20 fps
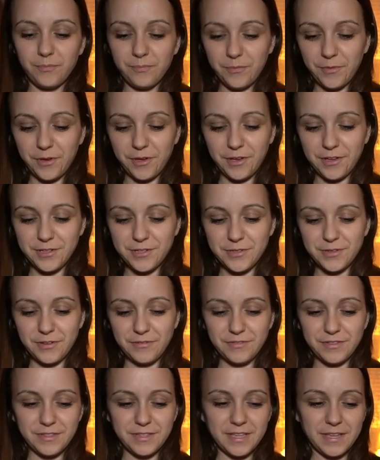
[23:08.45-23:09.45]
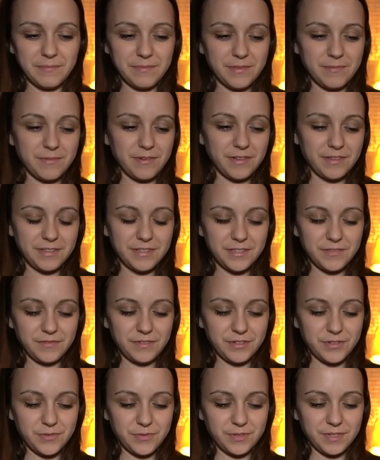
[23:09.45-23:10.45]
I guess you have to tape them all
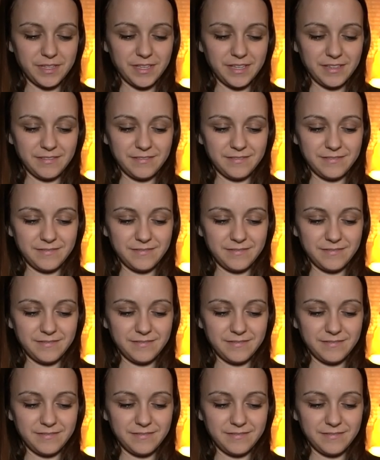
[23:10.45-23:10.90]
individually.